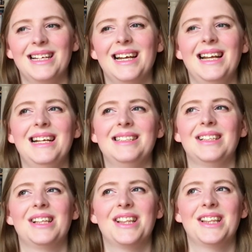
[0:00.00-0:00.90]
it is
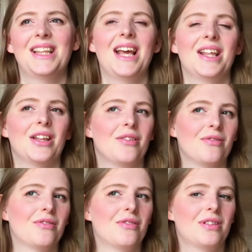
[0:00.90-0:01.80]
a thing that
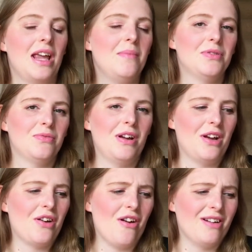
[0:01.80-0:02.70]
keeps
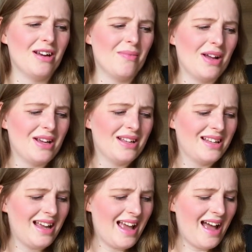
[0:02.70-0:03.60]
reoccurring. I'm like,
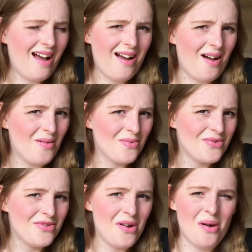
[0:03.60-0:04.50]
how?
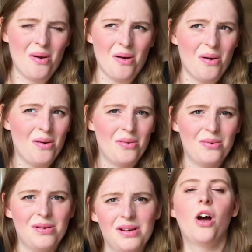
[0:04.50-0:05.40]

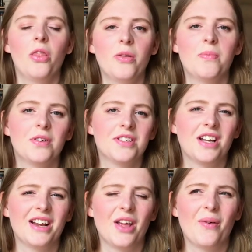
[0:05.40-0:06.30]
No. On the plus
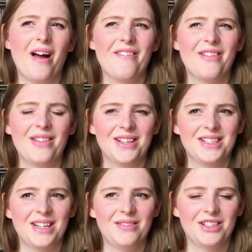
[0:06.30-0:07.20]
side though, I found this
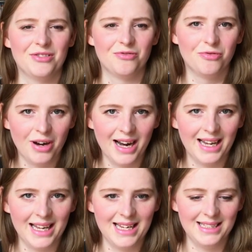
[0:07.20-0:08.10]
series
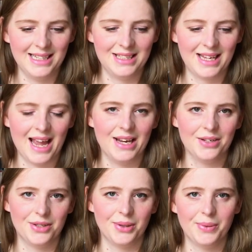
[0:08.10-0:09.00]
really easy to get
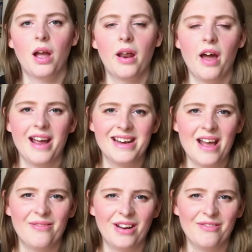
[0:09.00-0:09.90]
into, and I
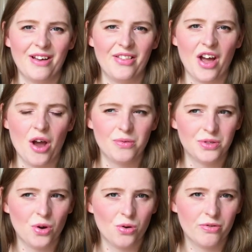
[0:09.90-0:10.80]
definitely felt that I
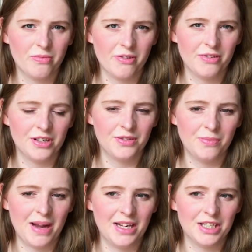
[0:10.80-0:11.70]
was hooked from the first
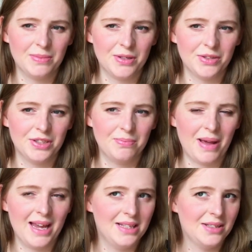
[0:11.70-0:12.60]
few pages because the
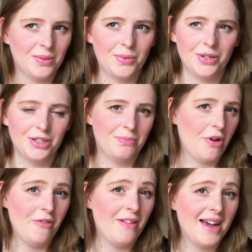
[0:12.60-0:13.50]
pace was
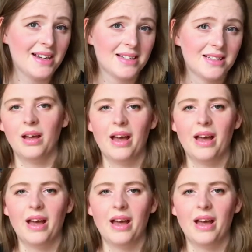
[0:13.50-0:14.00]
perfect